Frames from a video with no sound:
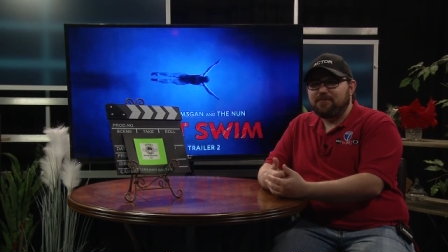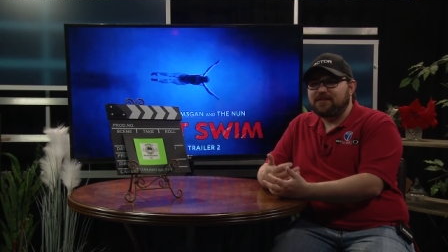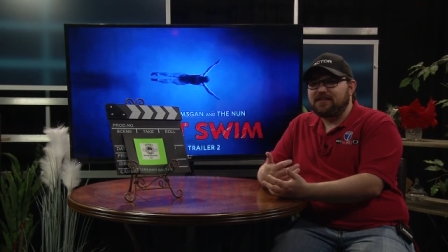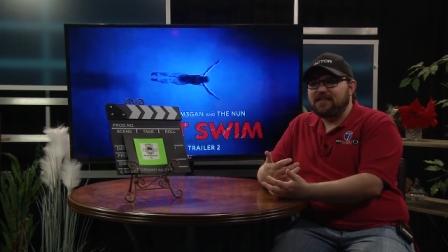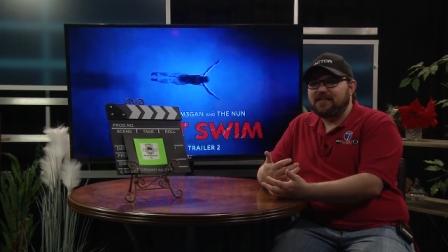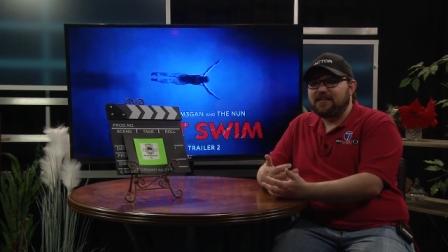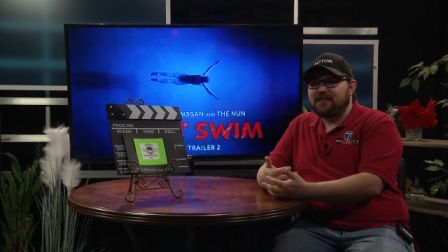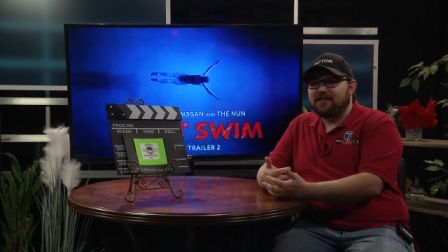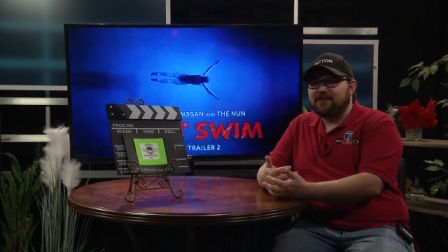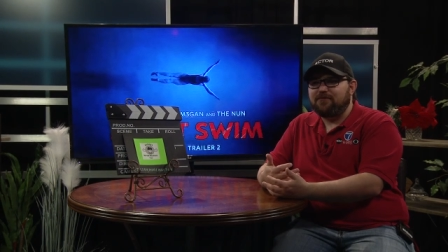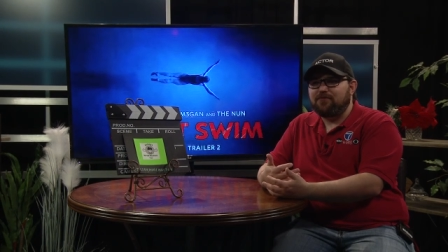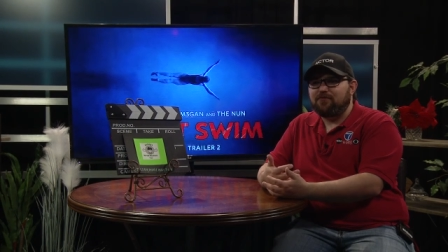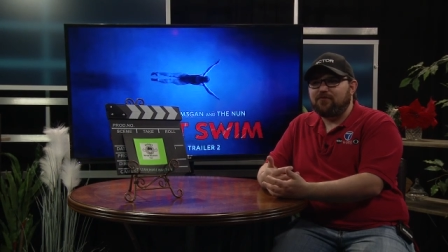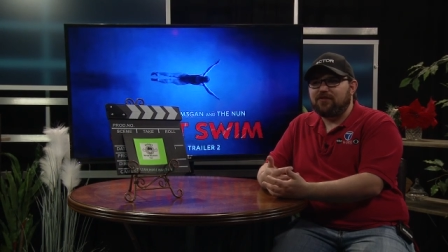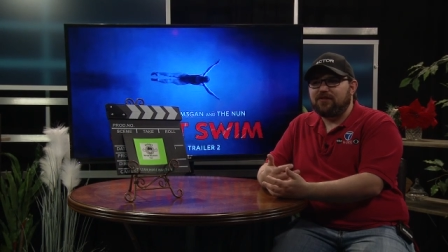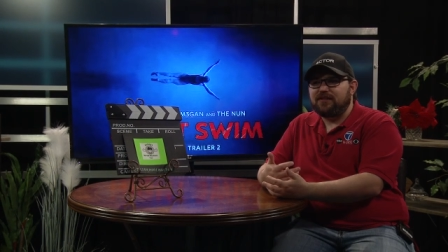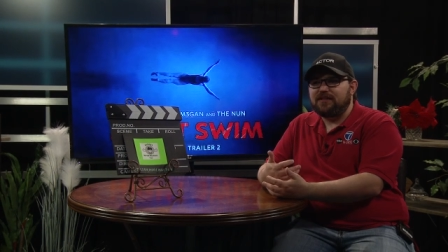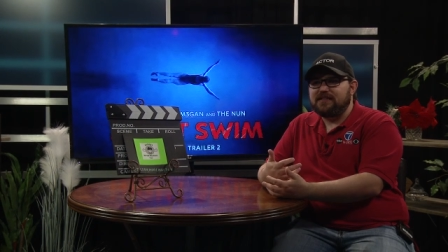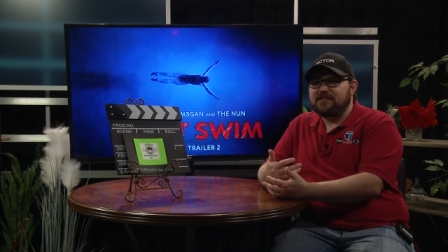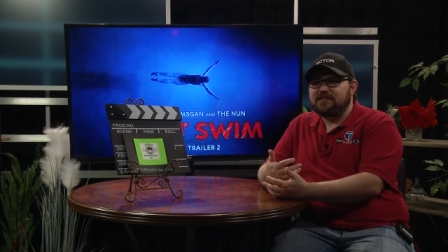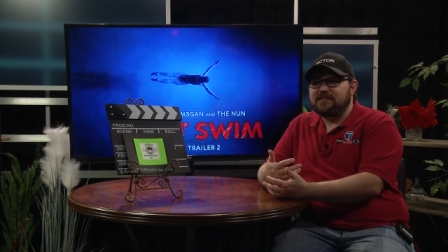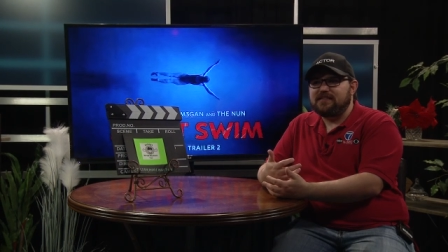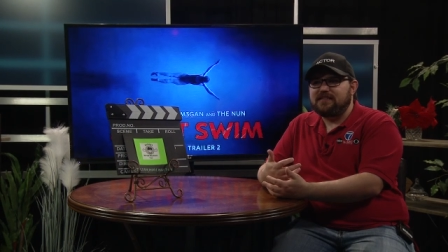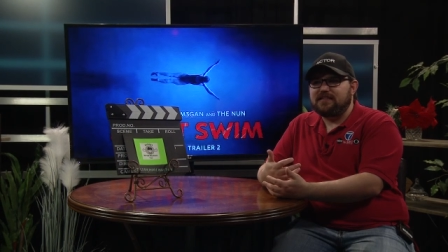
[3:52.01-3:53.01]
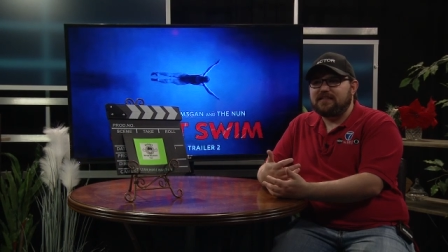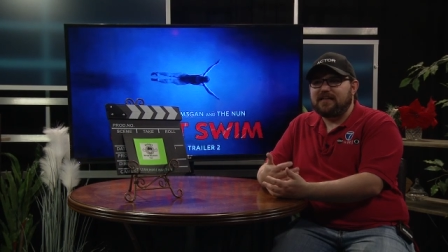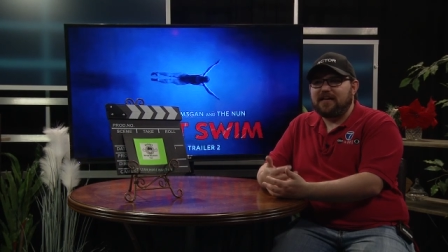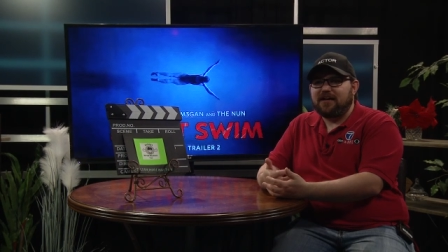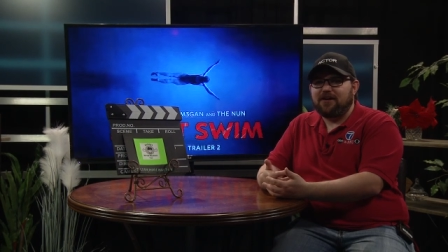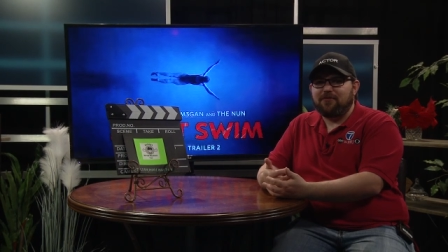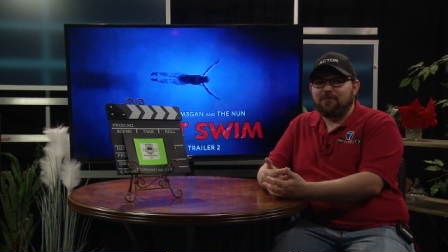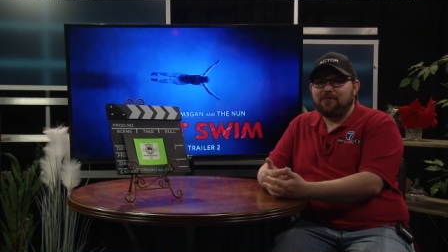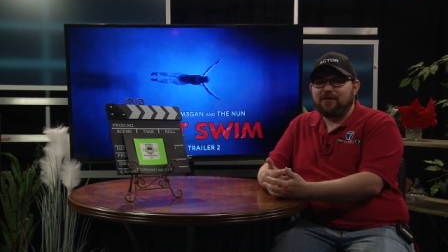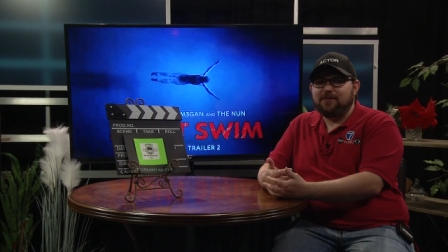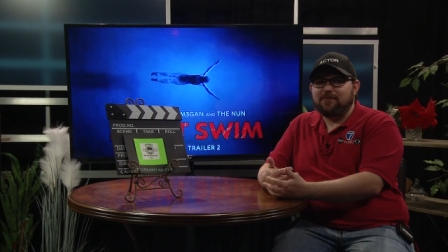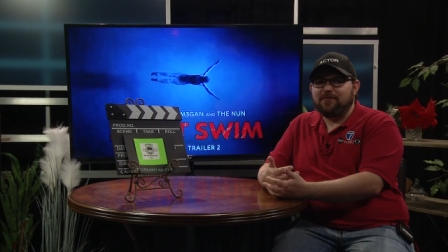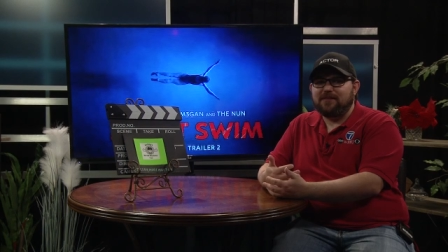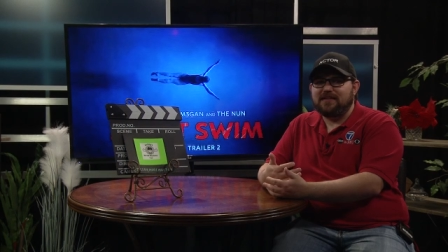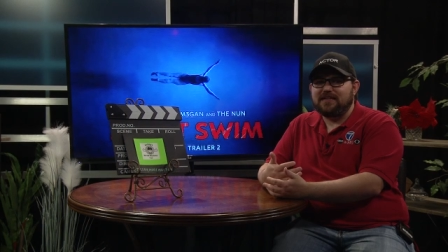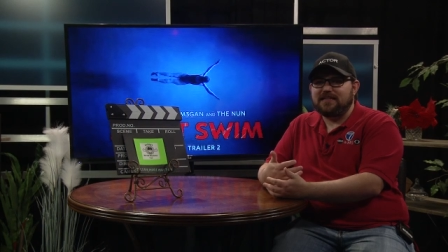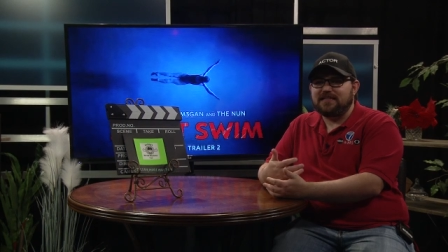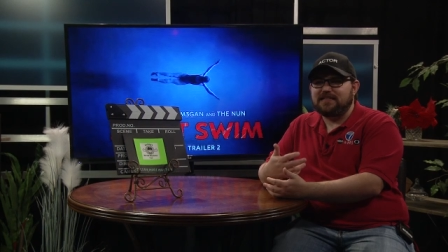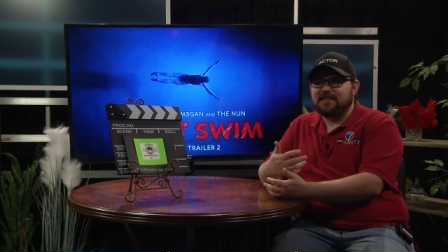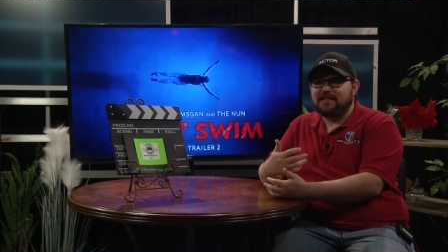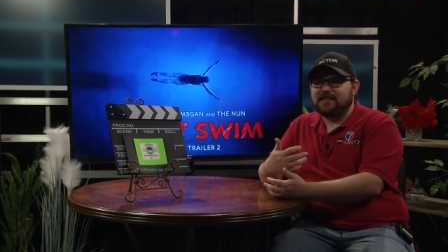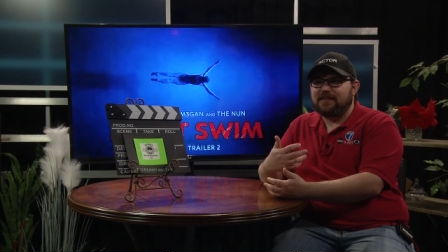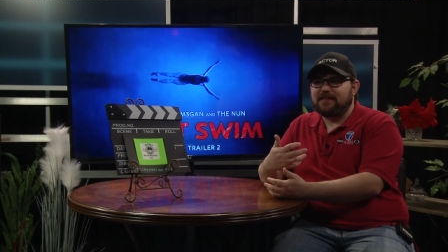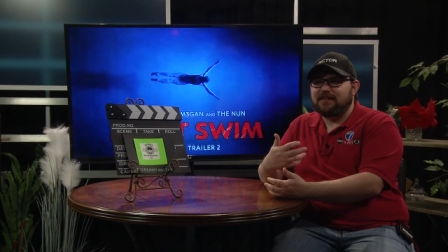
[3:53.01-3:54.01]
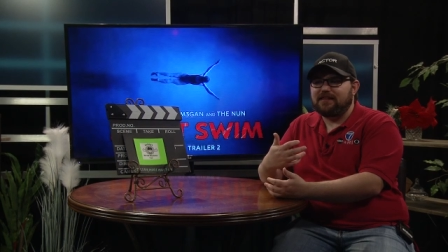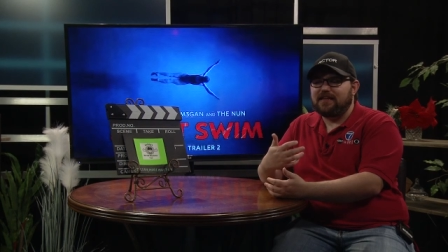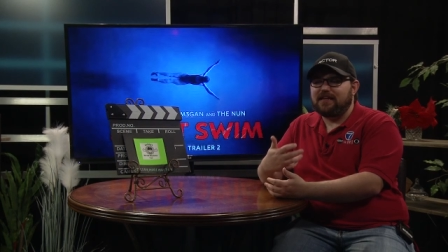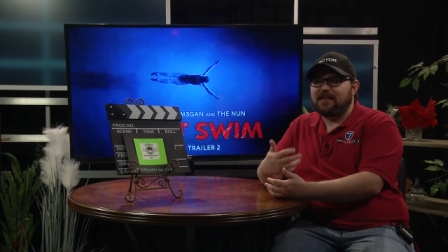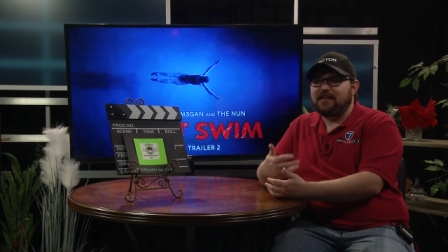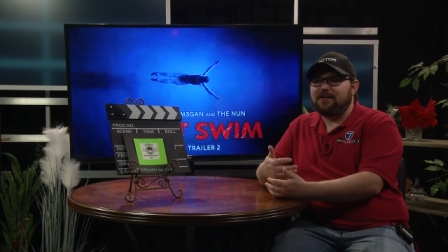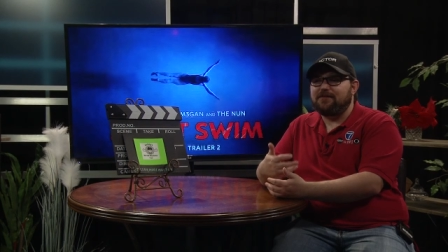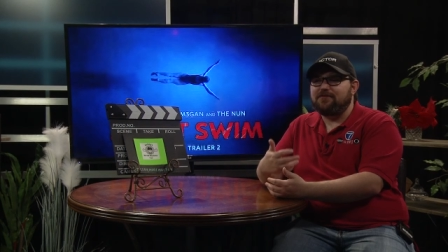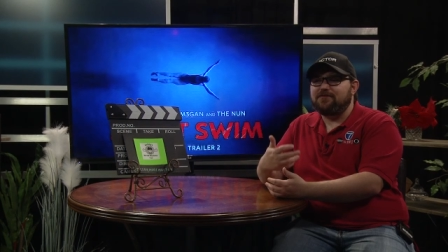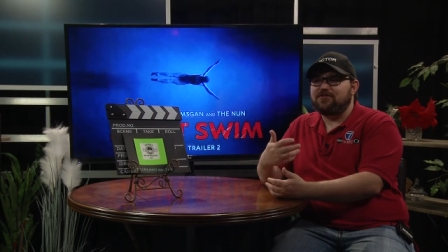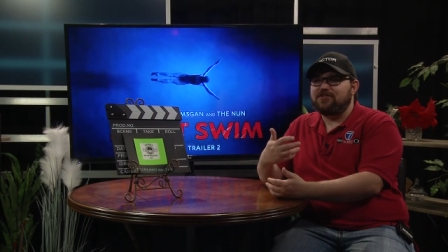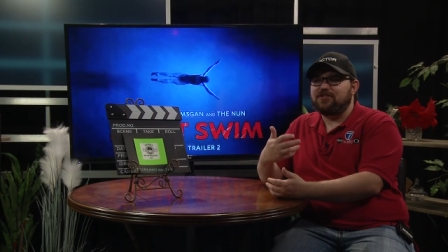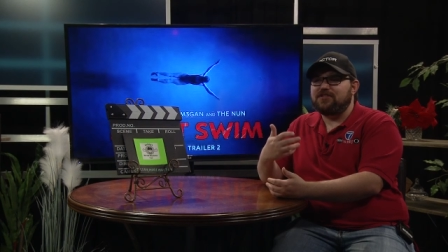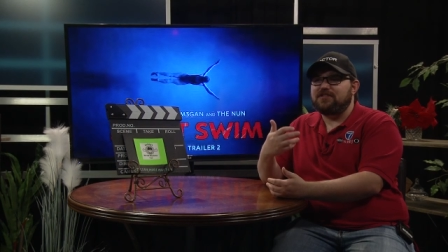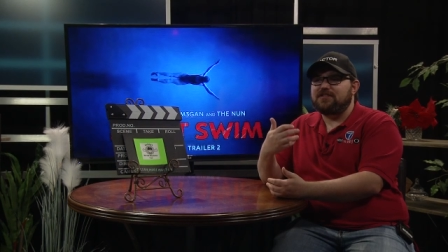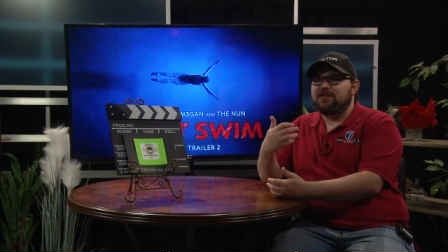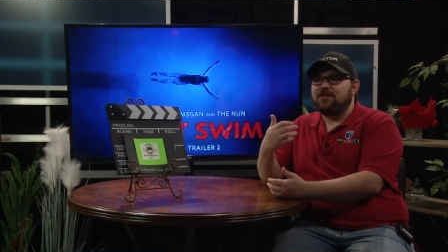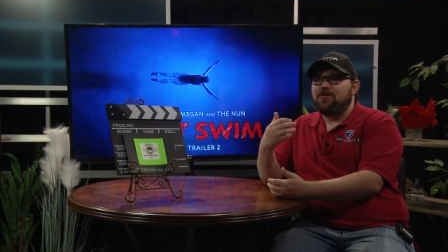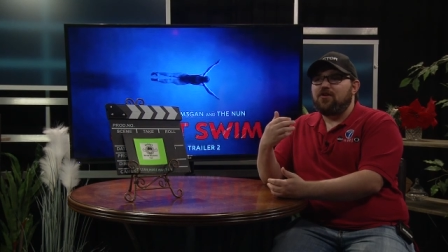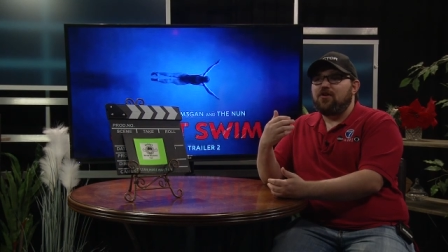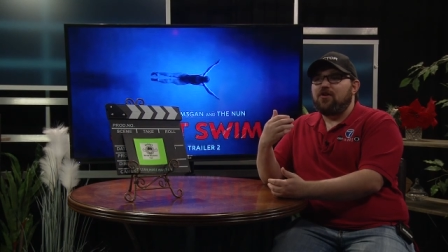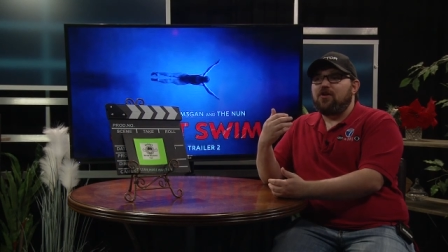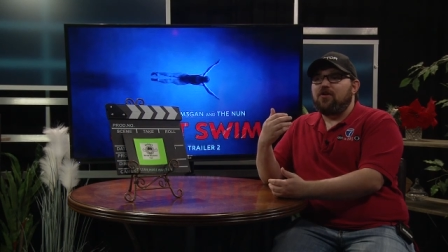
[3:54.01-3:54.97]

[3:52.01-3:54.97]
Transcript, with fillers: but they didn't really scare me because I think it was just